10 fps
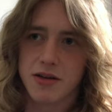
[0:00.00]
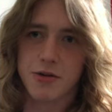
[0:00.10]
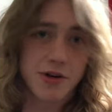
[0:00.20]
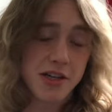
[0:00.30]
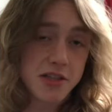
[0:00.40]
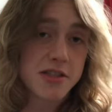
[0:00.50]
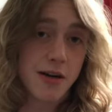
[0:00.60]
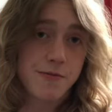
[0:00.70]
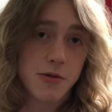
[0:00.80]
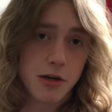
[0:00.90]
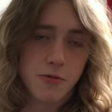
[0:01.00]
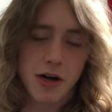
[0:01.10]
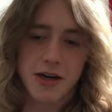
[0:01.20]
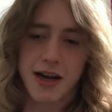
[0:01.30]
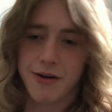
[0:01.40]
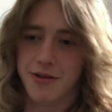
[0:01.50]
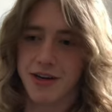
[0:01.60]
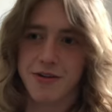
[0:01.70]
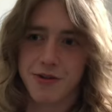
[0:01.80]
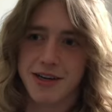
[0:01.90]
the suffering right now.
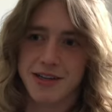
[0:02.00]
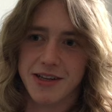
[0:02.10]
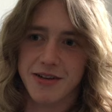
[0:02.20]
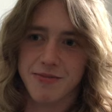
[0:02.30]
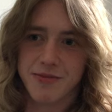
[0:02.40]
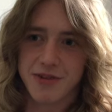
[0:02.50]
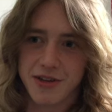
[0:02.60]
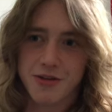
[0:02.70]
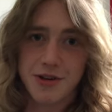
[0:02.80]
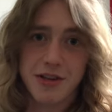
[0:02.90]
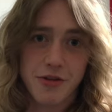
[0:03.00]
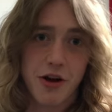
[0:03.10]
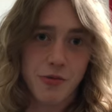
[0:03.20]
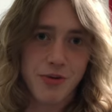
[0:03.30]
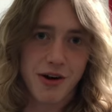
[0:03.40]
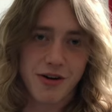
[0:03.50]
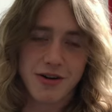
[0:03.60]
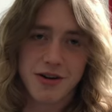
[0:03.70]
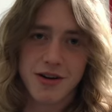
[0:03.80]
Like, you're in the low part.